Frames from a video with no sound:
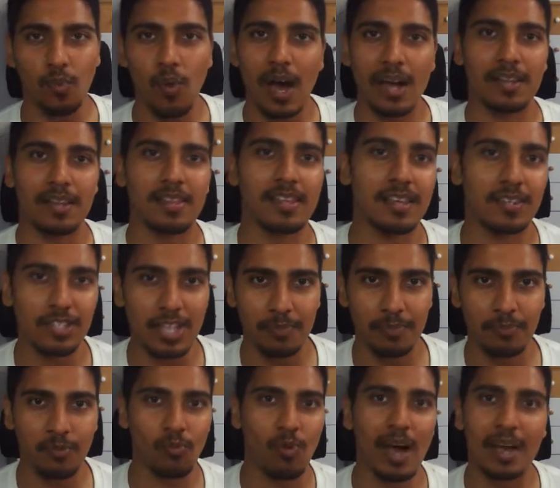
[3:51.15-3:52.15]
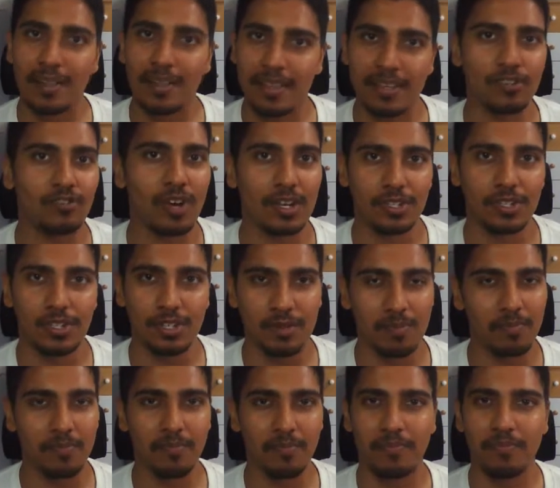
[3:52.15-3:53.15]
Why did they accept him? Why did they trust
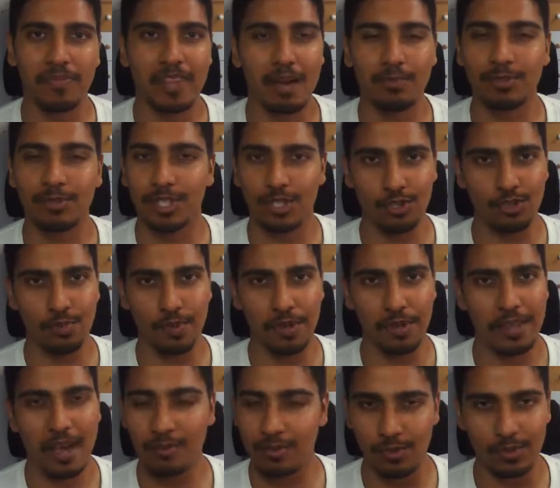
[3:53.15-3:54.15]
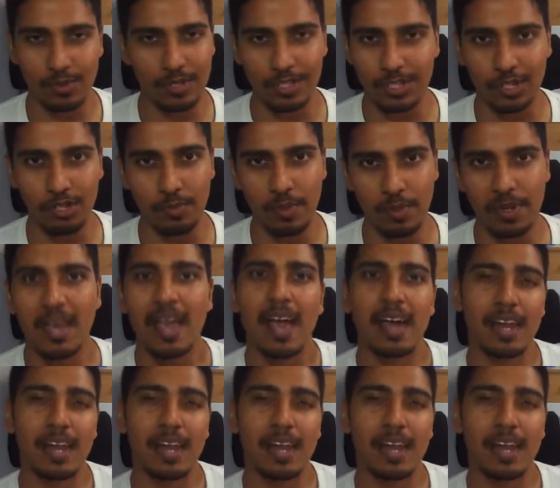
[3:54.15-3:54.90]
him? That was stupid. That was really stupid.